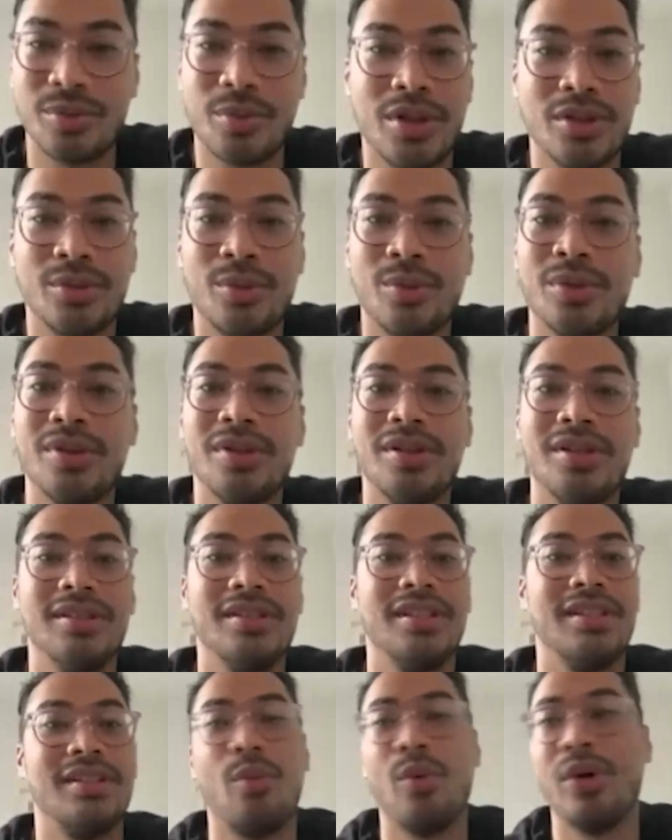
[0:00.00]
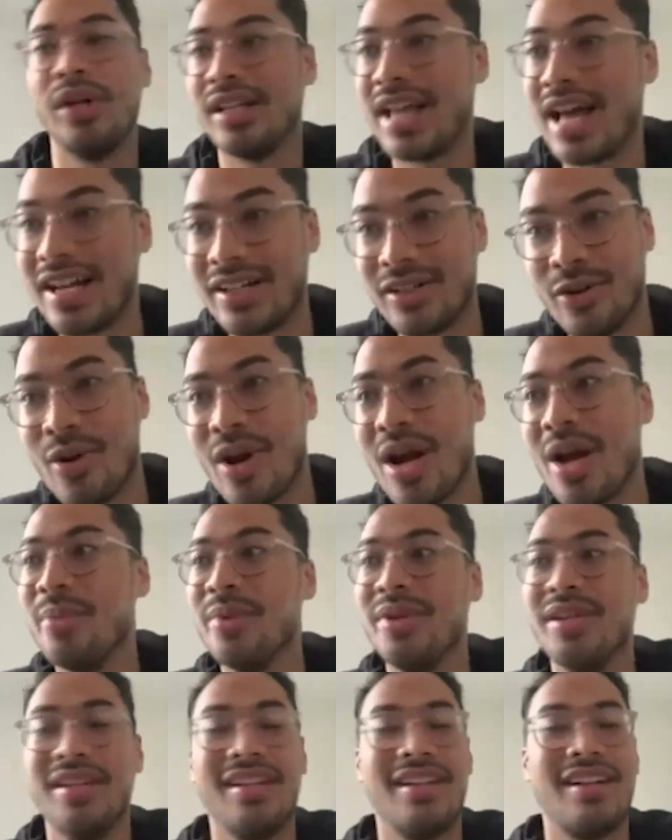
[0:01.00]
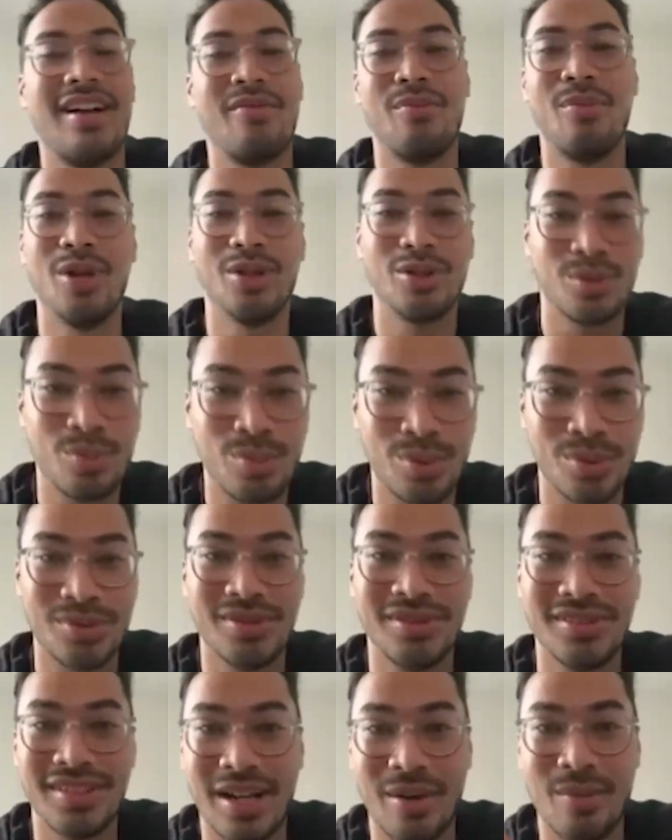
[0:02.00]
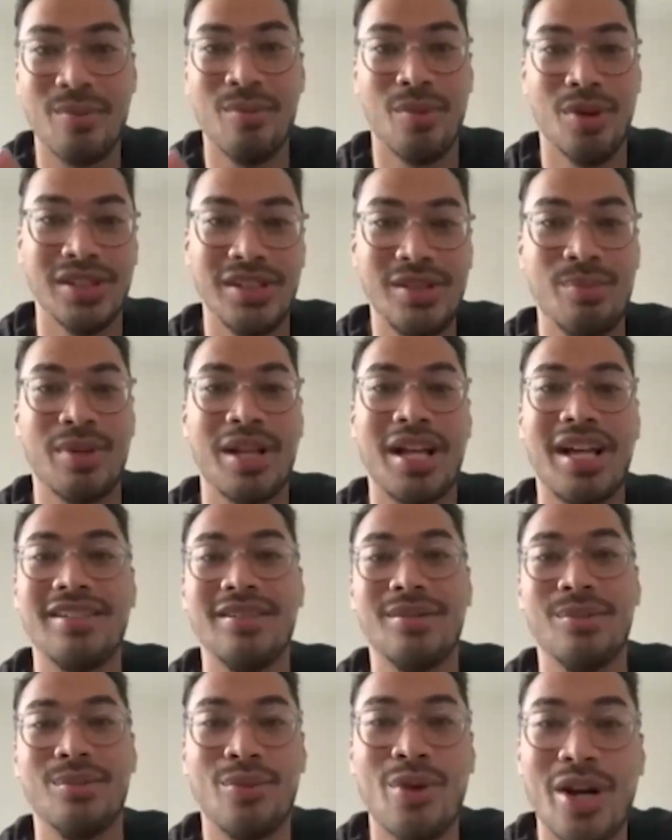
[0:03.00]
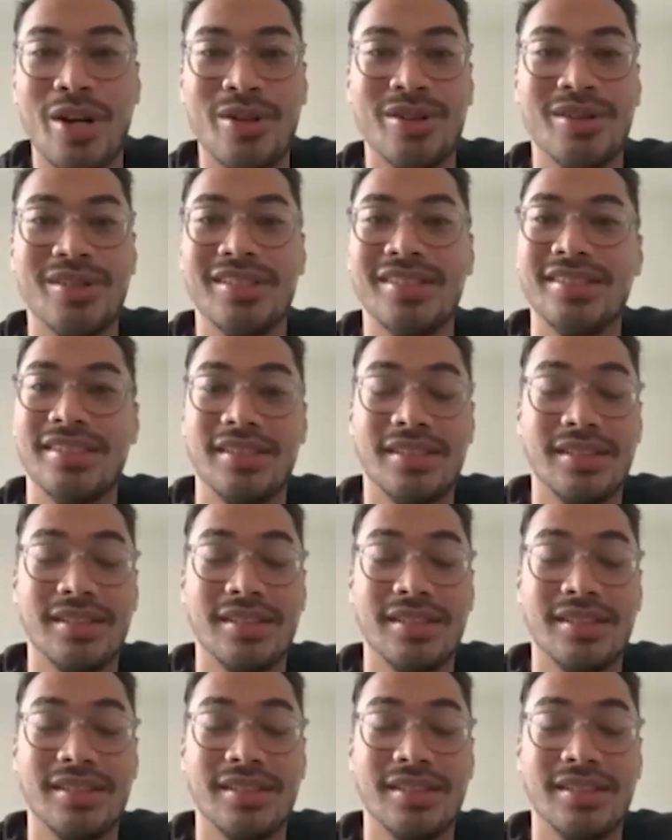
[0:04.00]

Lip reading: around the world and win a Latin Grammy and have multiple like multi-platinum records.